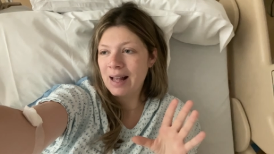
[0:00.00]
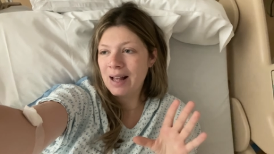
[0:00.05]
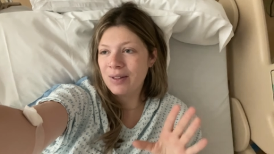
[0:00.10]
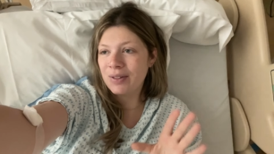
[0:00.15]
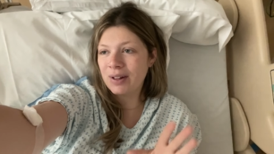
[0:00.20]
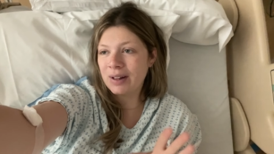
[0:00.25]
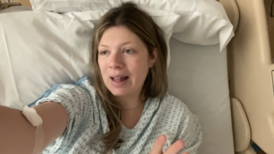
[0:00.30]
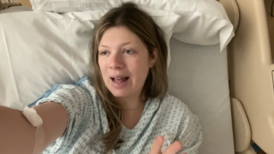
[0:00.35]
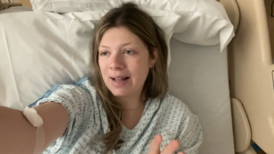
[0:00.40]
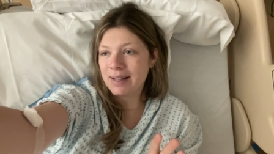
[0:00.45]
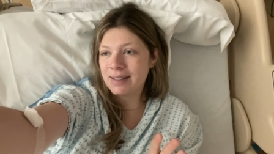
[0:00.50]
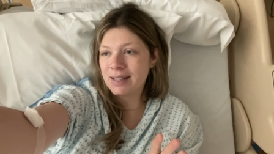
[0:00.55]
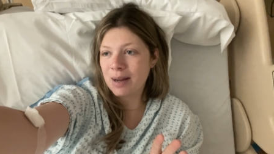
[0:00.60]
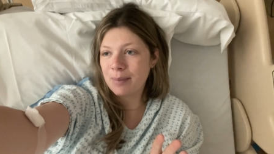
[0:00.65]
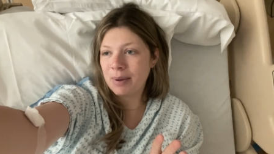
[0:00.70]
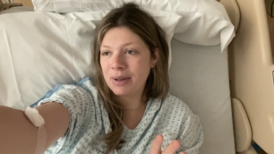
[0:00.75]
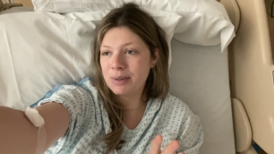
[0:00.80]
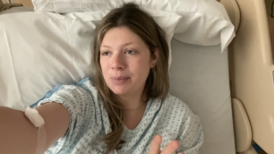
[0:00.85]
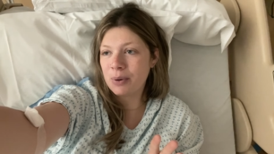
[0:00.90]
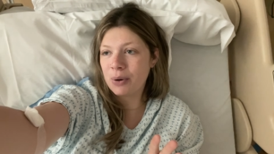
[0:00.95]
The last time
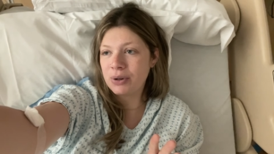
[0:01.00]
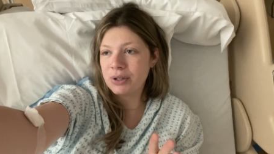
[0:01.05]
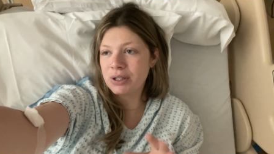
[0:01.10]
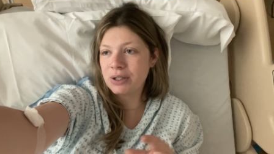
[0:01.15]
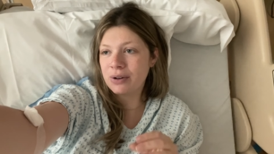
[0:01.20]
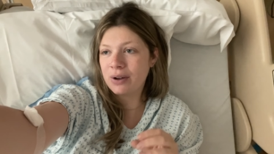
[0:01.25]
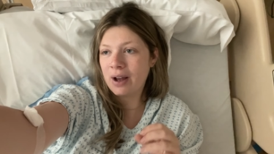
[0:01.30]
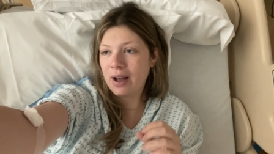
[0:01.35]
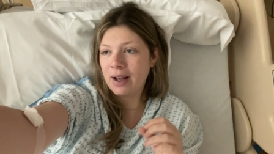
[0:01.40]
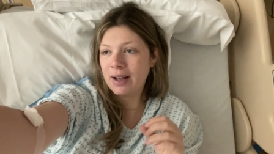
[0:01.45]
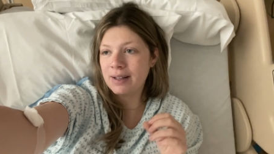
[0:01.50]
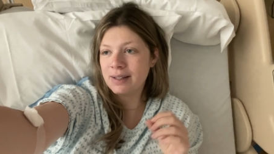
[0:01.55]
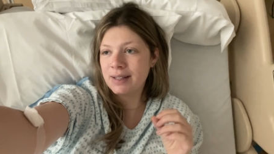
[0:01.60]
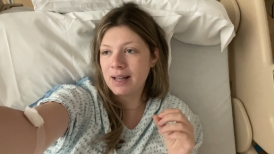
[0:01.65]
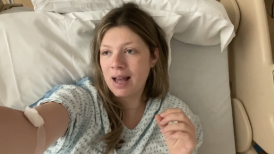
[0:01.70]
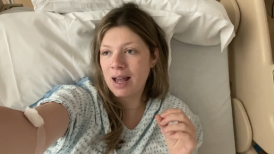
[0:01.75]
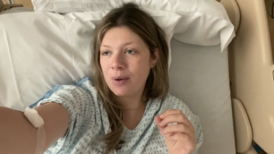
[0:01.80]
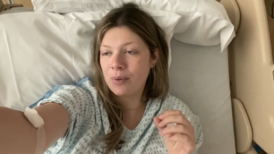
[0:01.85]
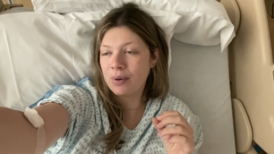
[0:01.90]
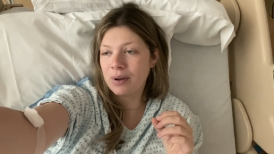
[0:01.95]
I spoke to you guys,
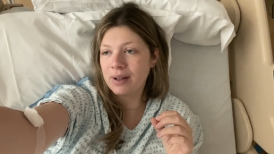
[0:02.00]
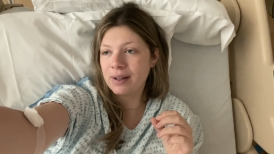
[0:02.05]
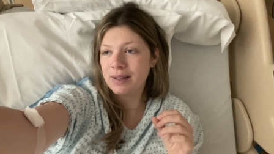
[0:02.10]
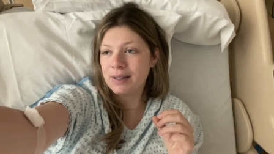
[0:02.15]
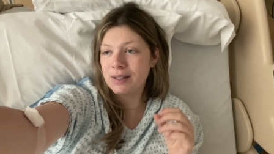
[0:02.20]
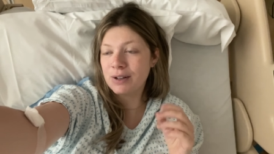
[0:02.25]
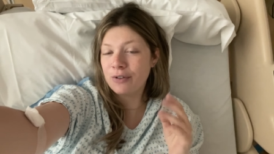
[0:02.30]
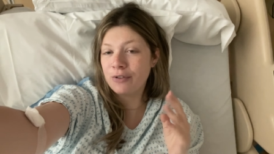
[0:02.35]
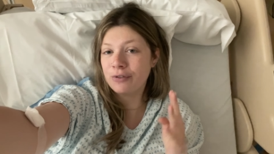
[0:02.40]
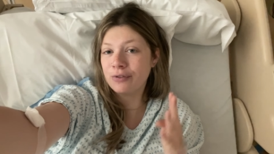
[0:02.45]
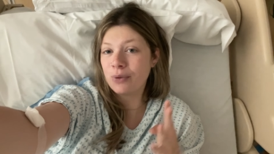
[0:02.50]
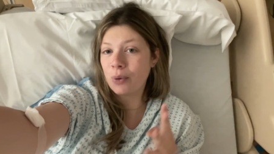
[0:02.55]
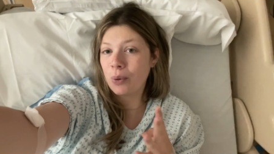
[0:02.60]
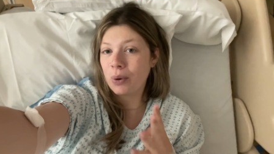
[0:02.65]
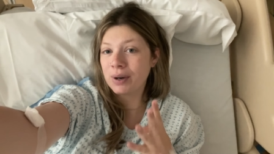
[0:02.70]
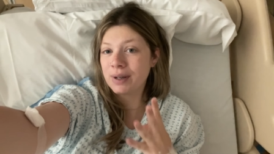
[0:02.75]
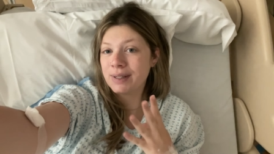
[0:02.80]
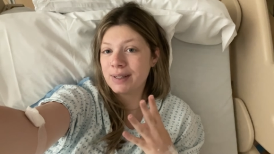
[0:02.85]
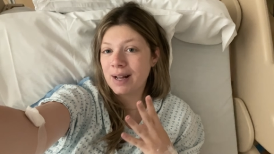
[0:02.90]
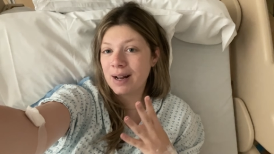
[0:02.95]
I was
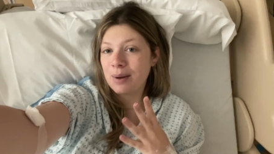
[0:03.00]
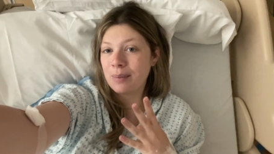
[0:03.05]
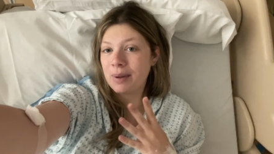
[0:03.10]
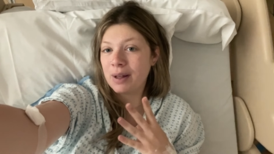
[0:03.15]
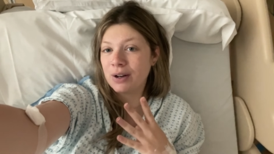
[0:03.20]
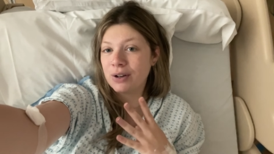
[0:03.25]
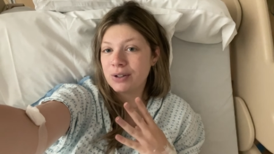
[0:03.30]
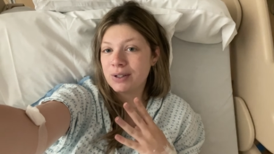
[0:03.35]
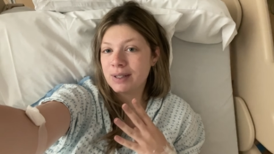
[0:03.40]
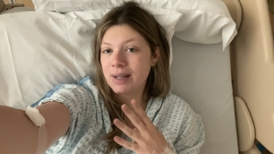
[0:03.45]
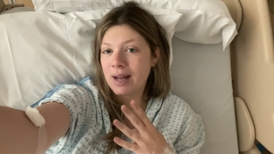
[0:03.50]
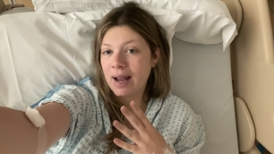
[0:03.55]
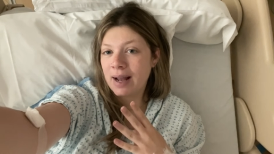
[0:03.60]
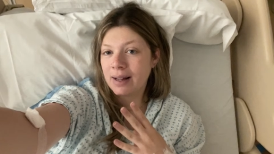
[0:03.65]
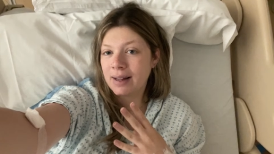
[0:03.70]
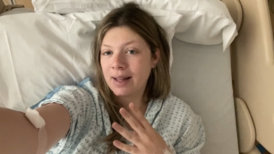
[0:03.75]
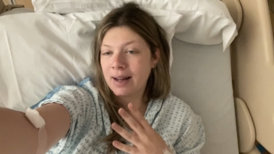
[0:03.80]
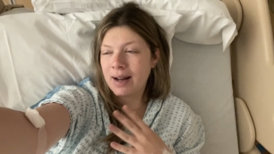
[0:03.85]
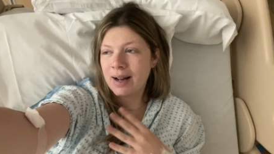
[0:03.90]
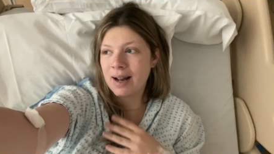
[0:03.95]
four centimeters
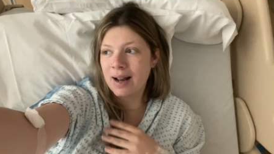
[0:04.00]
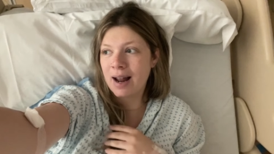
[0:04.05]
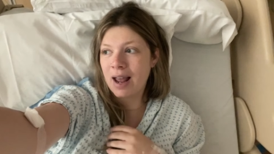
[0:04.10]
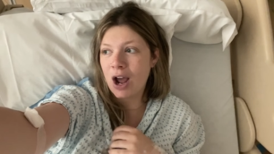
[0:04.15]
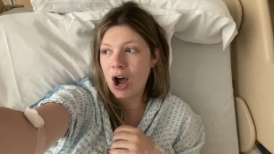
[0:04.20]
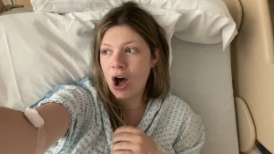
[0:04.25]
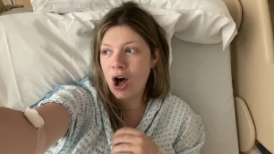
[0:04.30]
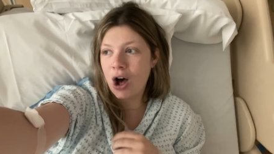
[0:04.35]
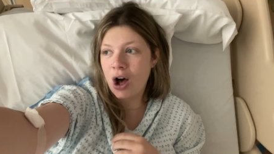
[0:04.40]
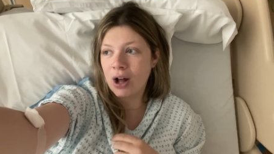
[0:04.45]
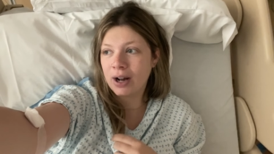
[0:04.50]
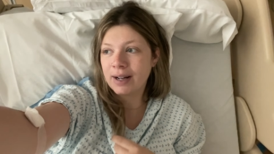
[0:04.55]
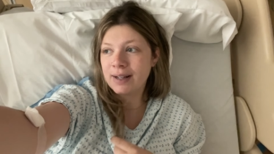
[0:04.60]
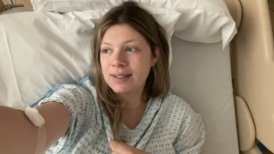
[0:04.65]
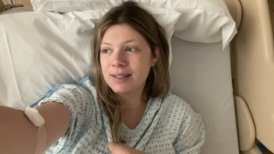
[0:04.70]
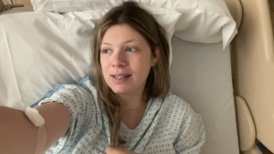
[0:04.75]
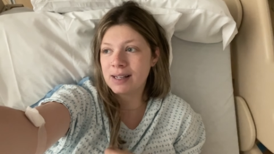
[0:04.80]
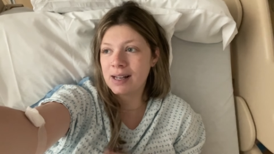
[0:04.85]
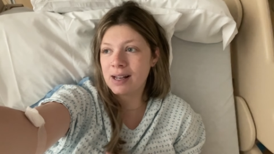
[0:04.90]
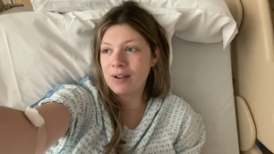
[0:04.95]
dilated and I
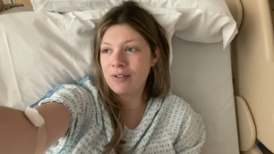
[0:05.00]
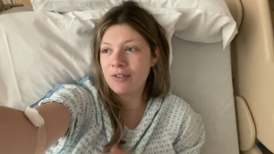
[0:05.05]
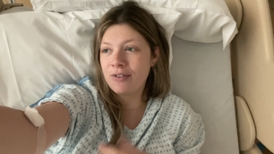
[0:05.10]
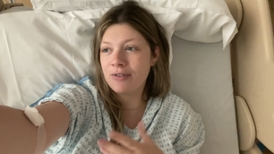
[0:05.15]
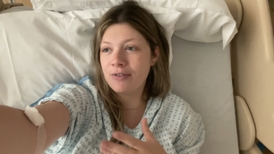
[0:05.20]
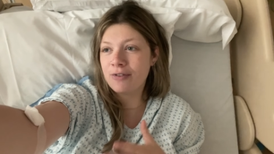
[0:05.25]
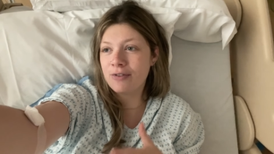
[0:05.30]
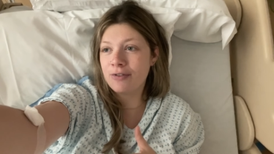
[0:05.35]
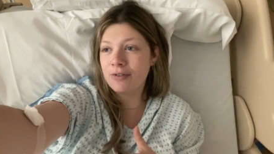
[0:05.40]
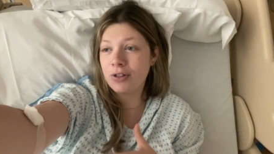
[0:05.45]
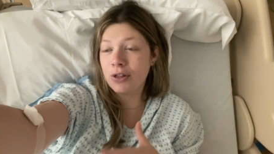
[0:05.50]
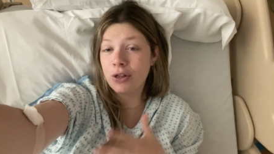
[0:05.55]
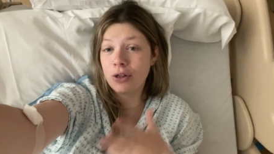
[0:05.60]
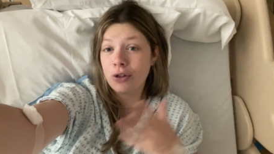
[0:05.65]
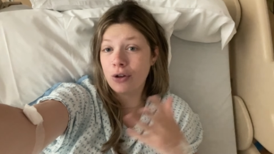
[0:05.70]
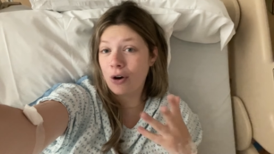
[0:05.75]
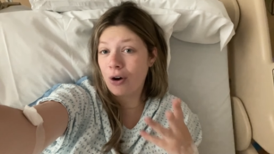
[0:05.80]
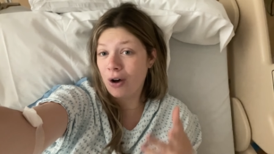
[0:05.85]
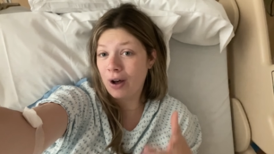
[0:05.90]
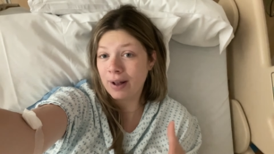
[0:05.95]
honestly
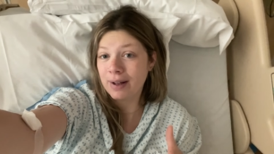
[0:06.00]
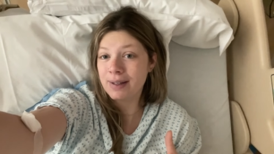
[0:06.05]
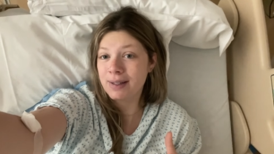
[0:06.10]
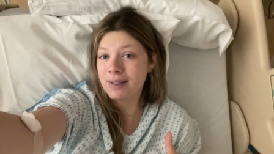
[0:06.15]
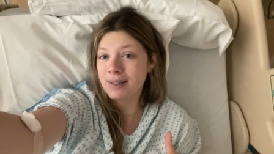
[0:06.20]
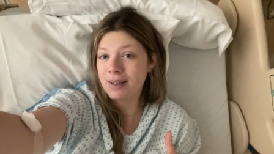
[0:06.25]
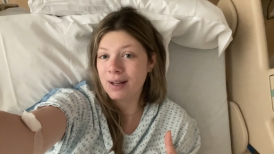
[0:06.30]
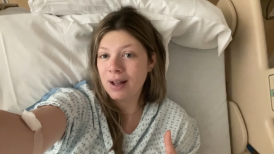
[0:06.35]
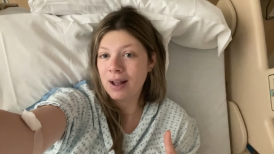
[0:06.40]
thought